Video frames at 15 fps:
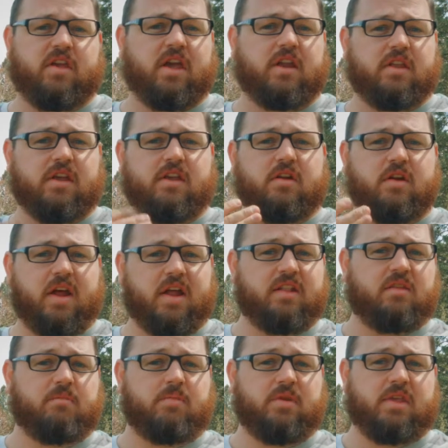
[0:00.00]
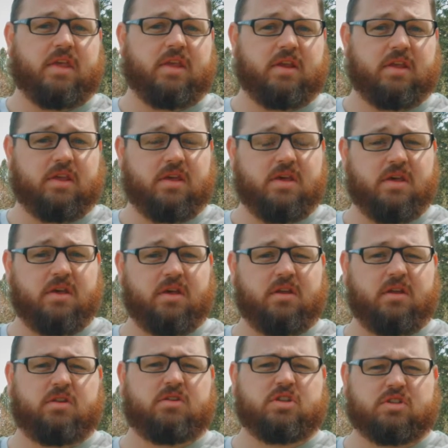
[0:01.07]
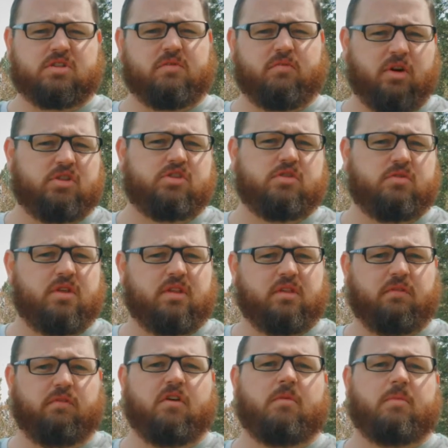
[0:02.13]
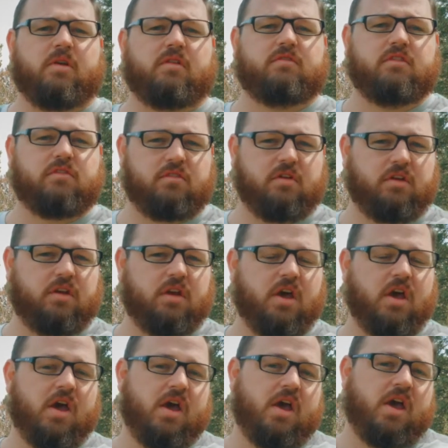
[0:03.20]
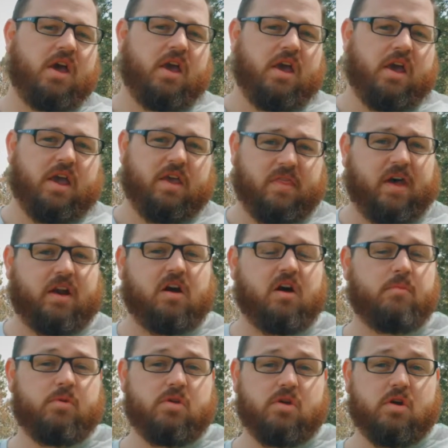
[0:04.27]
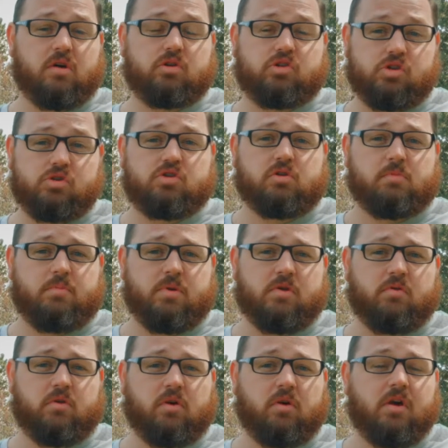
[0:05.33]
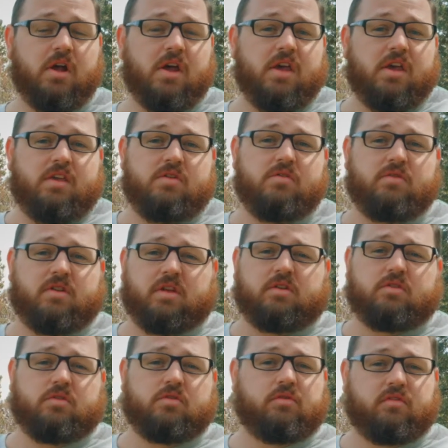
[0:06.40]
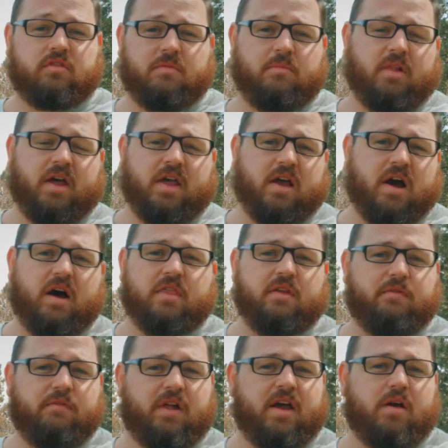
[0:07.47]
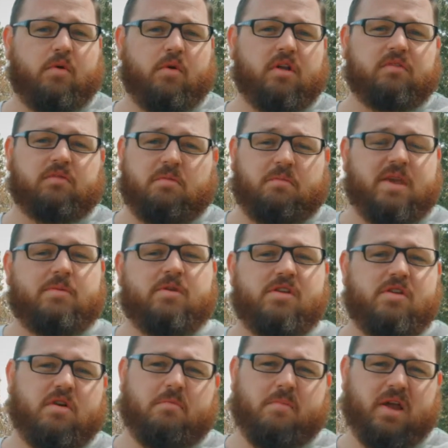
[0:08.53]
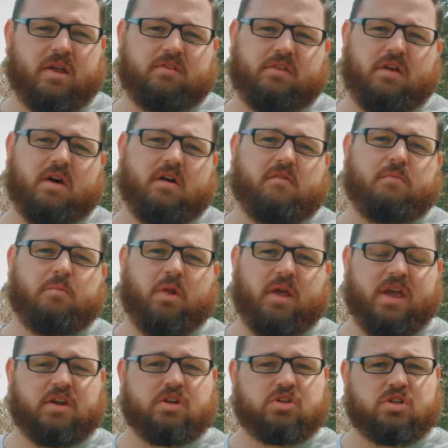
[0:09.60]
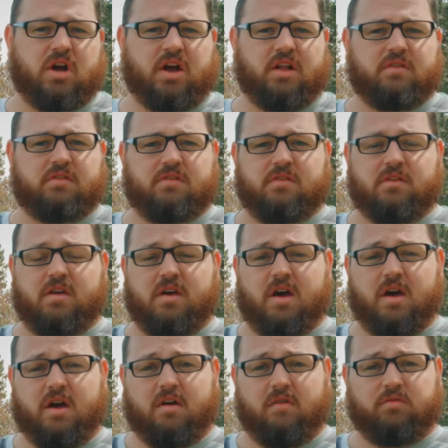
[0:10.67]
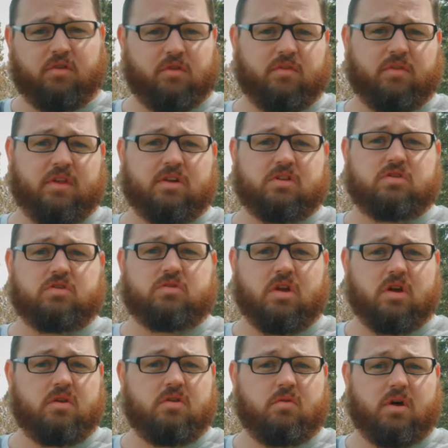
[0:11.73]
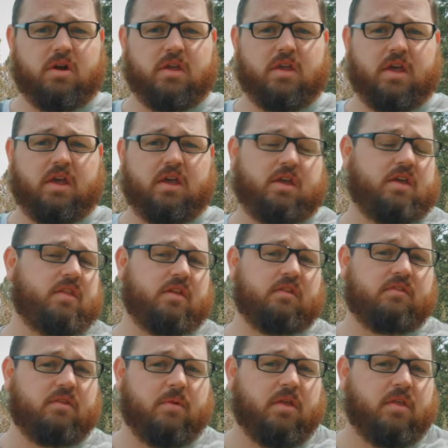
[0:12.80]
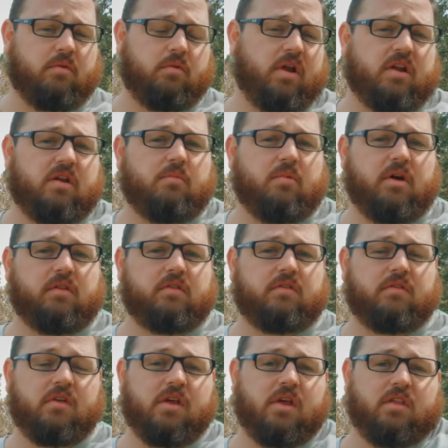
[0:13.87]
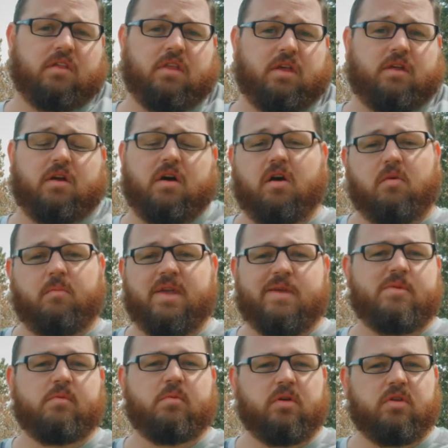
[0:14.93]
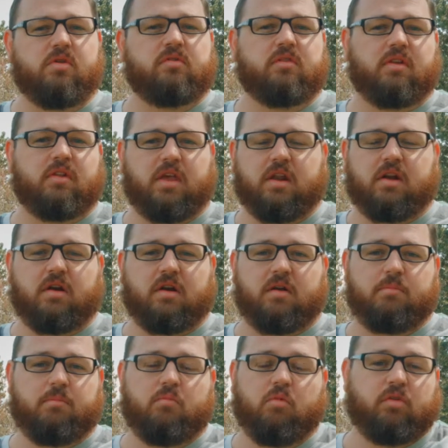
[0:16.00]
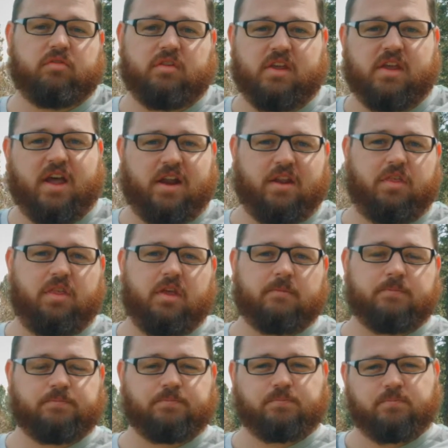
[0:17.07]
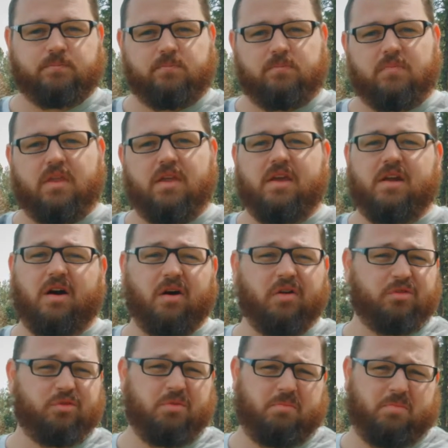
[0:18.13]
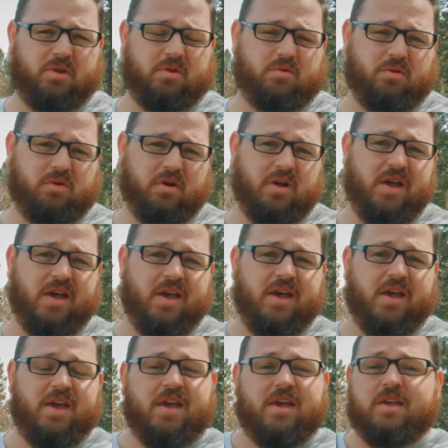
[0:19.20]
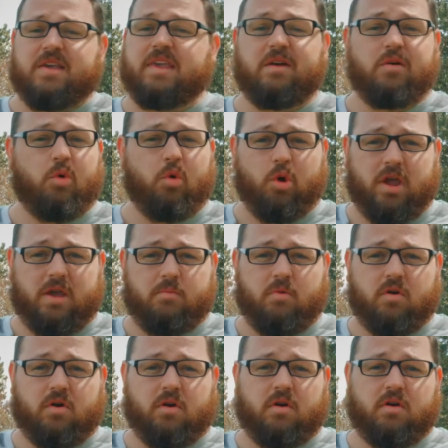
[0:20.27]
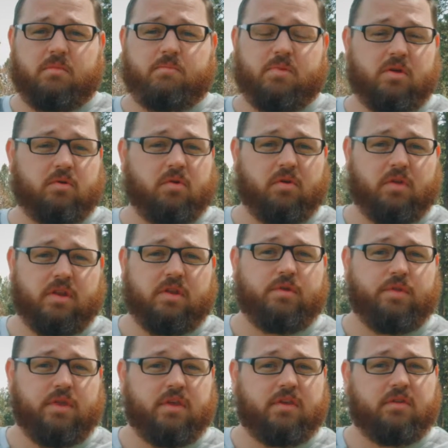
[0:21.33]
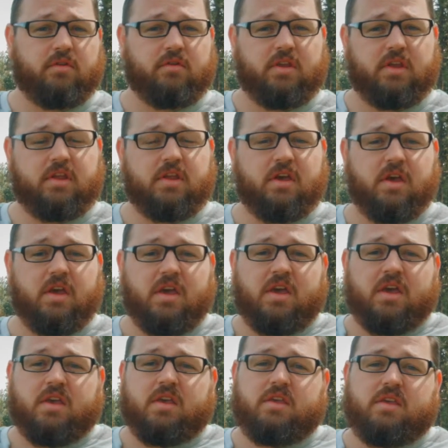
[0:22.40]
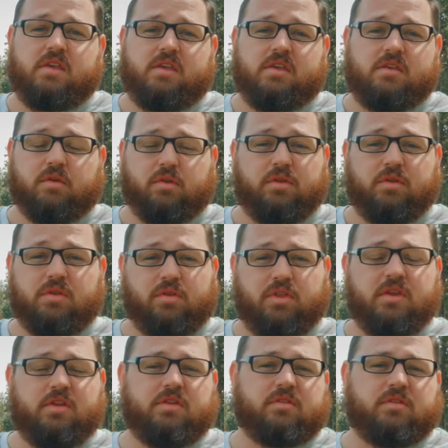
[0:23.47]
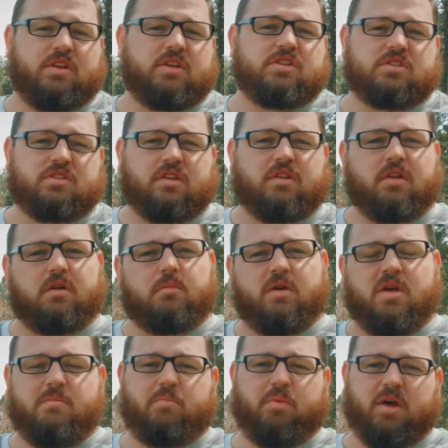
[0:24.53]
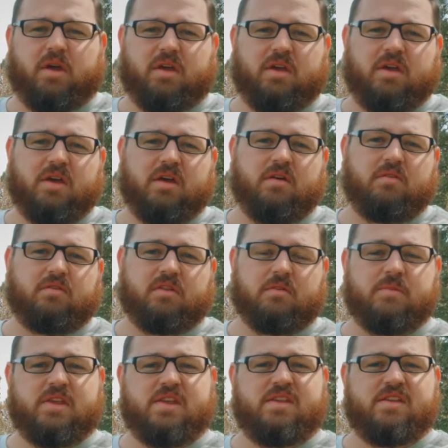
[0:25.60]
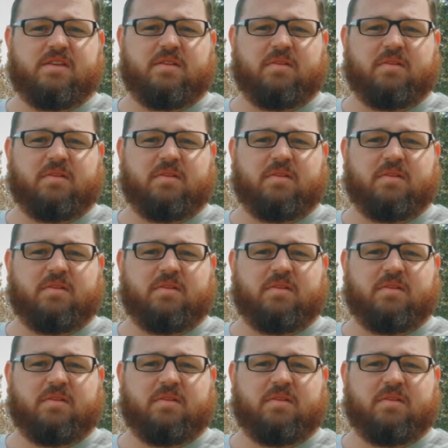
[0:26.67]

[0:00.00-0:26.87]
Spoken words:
an idea in your head at the beginning just of what you think the film is good, and that'll help you go shoot your B-roll. You can do some like on the fly ones, but maybe do a mix of planned shots of certain things you know you want to get, and then some other random ones that, oh, maybe we'll use it later, we'll see, kind of thing. Also with B-roll, get way more B-roll than you think you'll need. You'll think you'll need just a little bit, but to me,